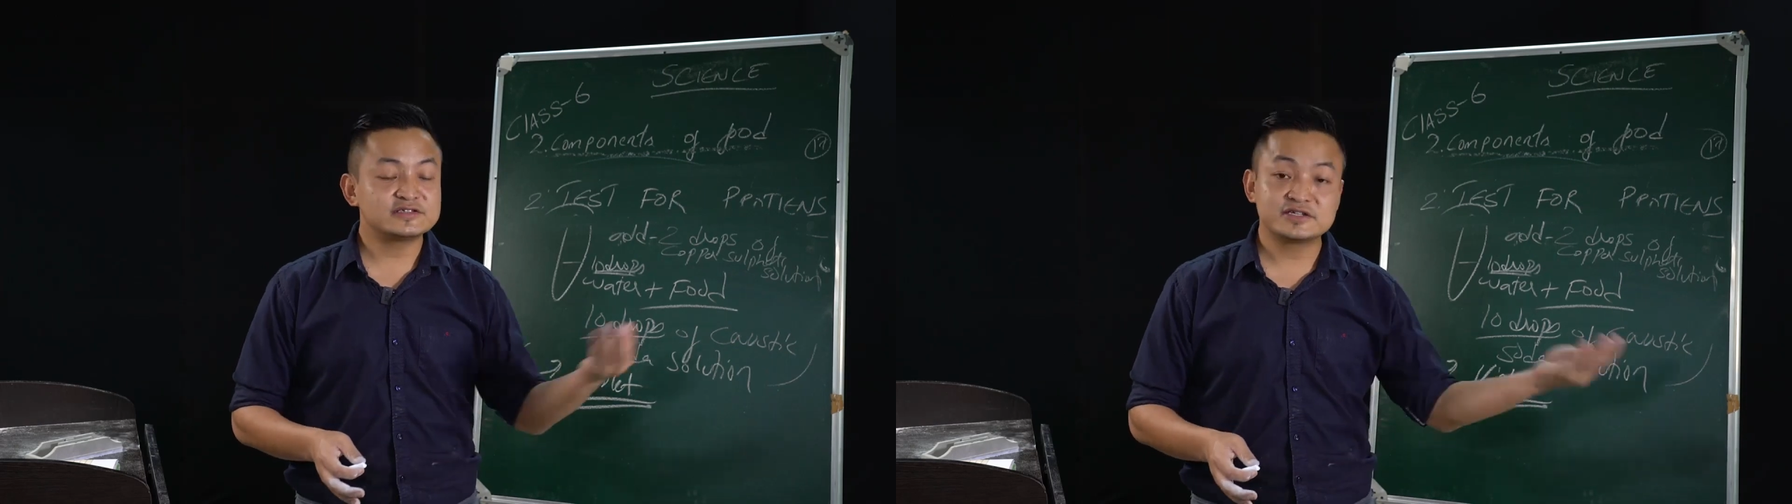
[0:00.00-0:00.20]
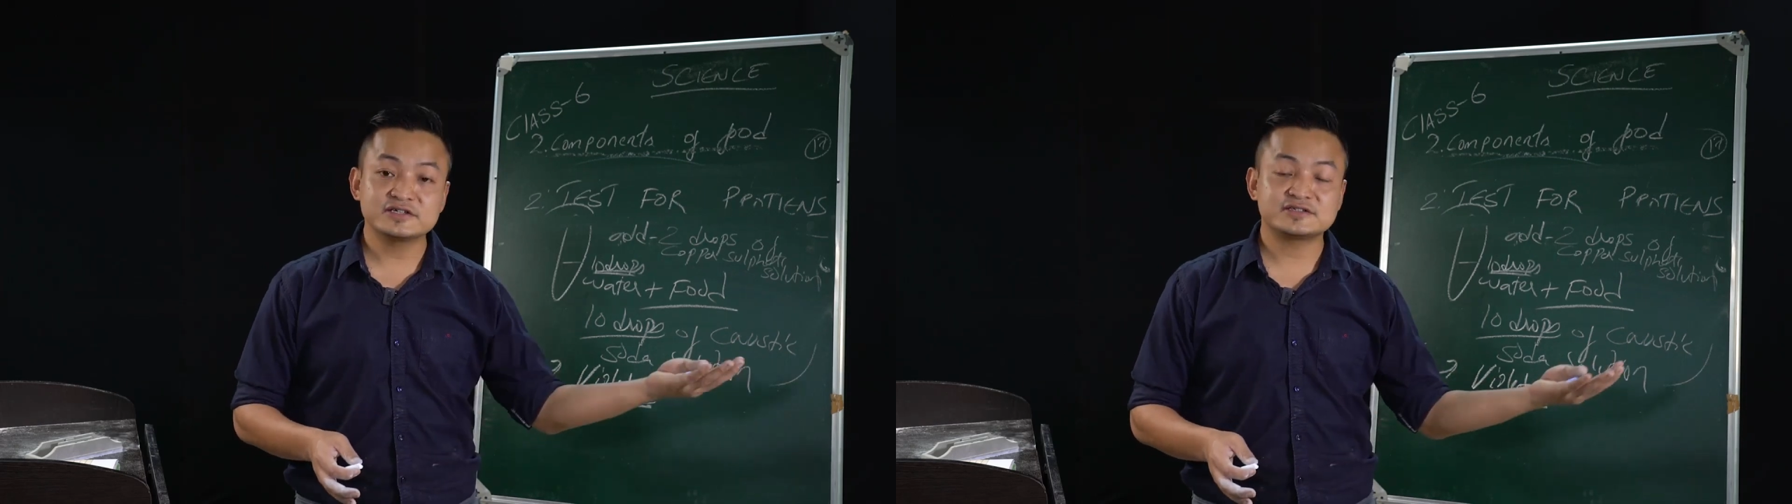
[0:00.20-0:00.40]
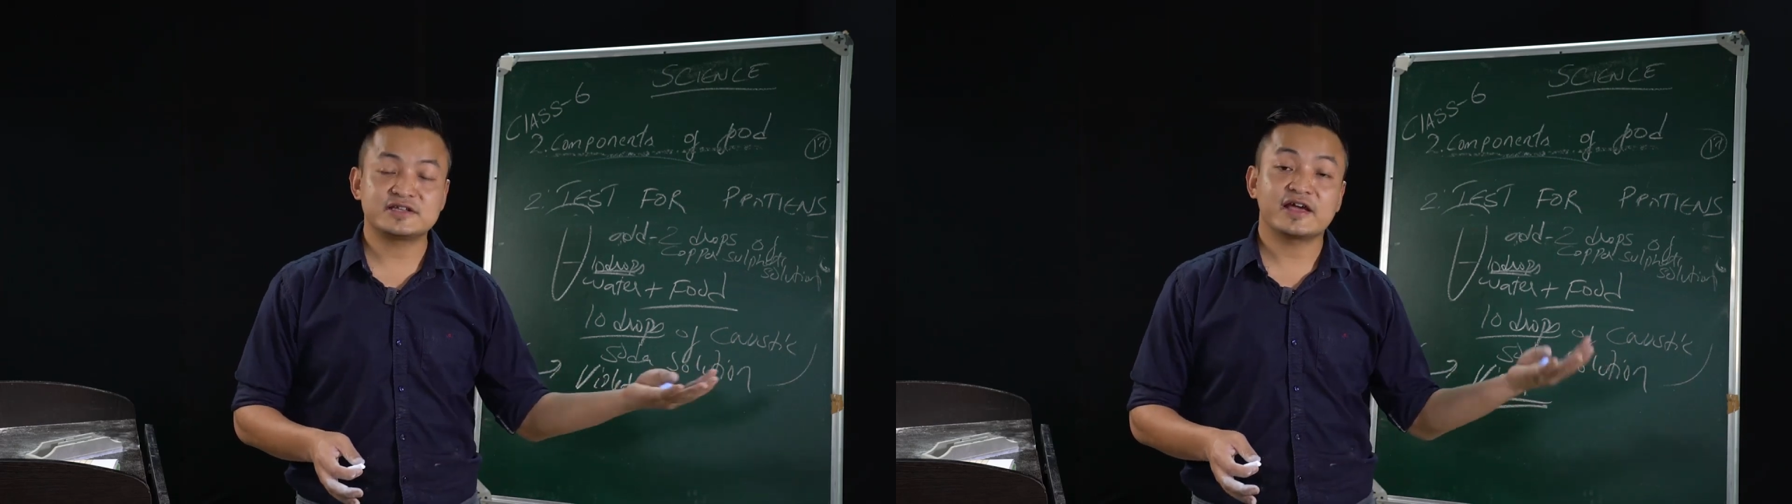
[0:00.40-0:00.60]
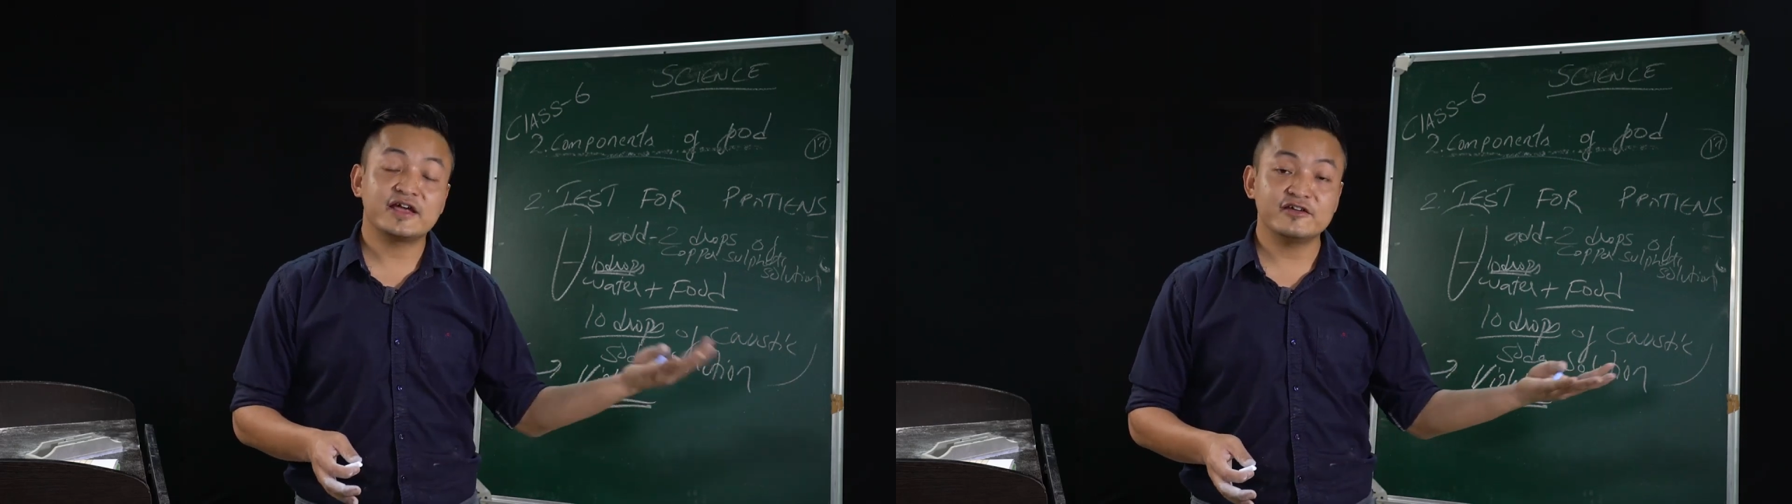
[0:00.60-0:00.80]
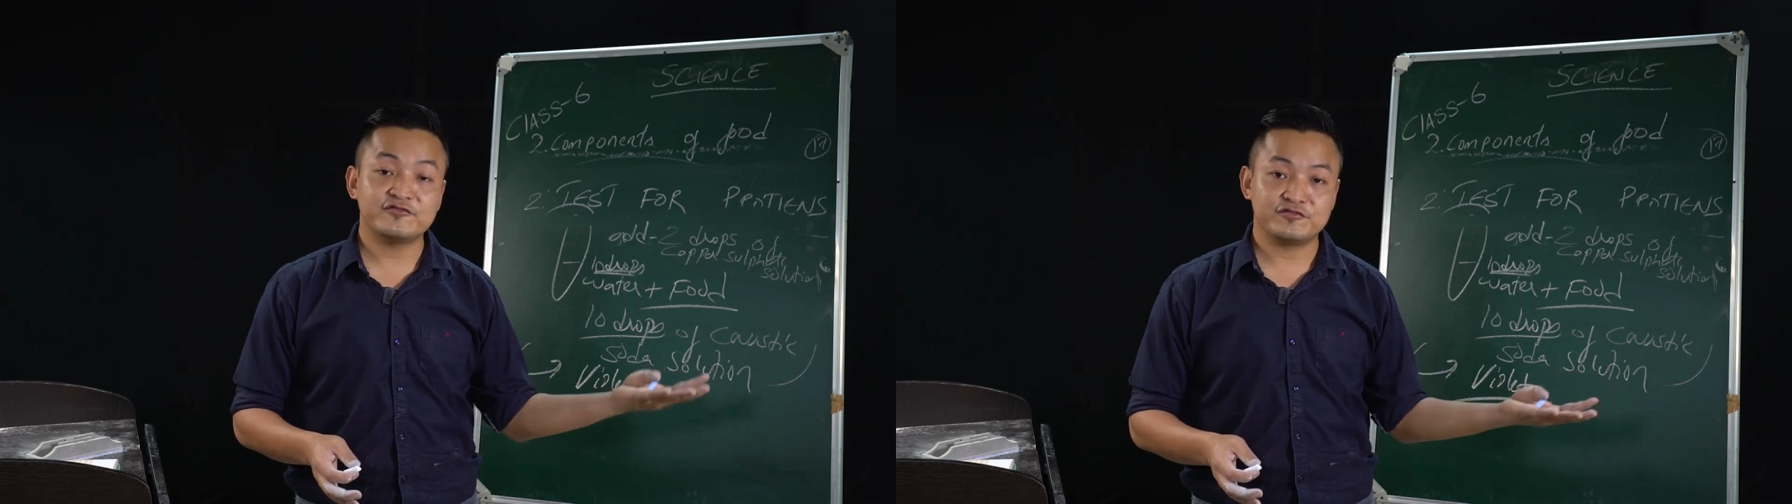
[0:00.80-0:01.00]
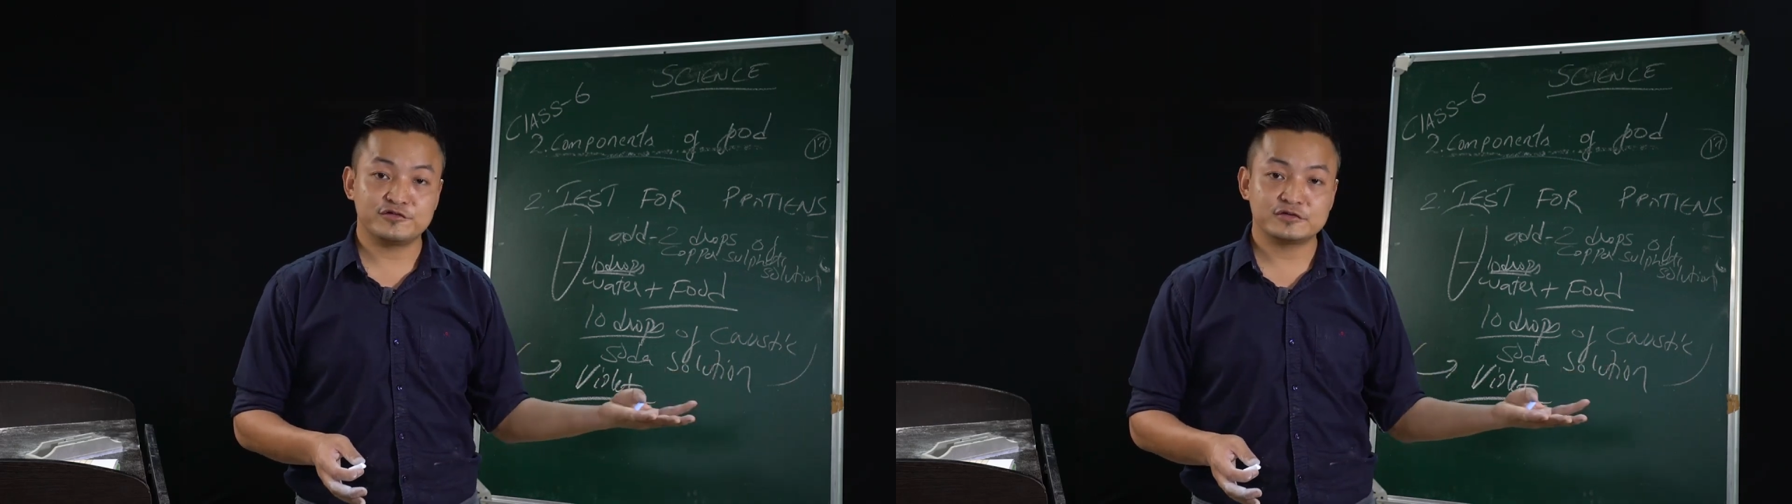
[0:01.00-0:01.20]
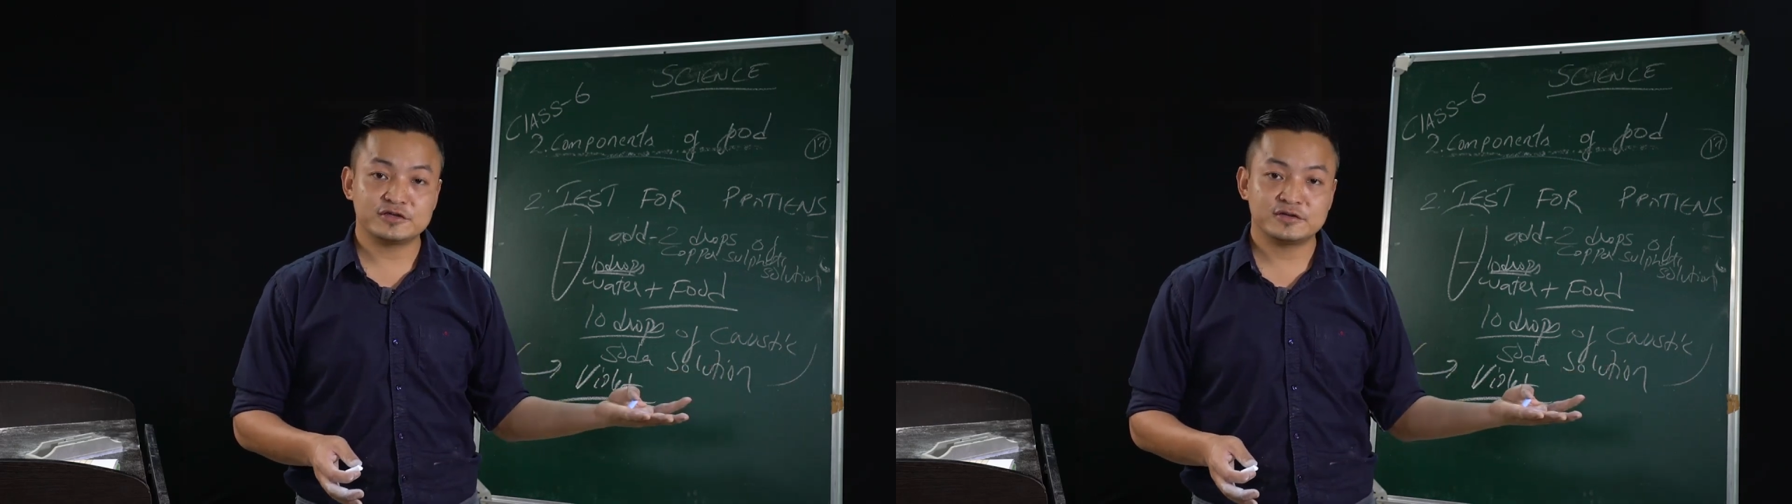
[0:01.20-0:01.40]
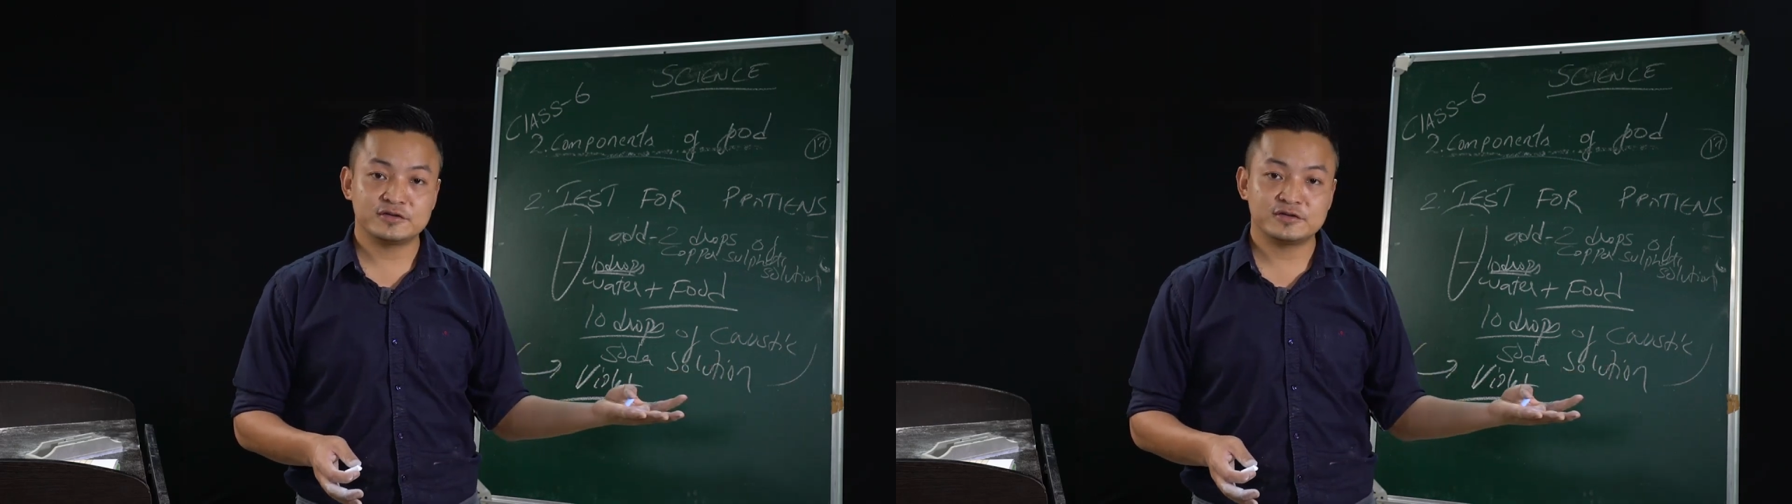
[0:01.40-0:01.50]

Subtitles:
Just take any food